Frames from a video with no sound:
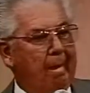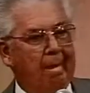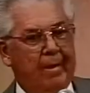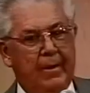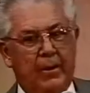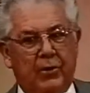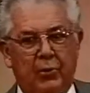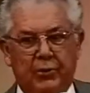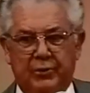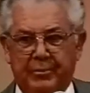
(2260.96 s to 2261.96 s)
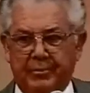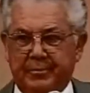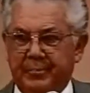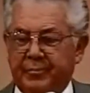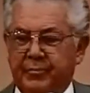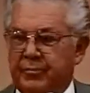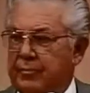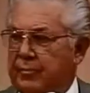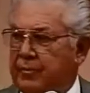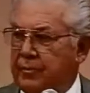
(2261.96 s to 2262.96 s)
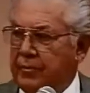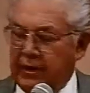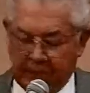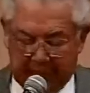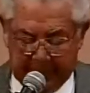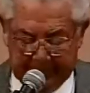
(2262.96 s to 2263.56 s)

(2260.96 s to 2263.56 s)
Any other questions? Yes, Tom.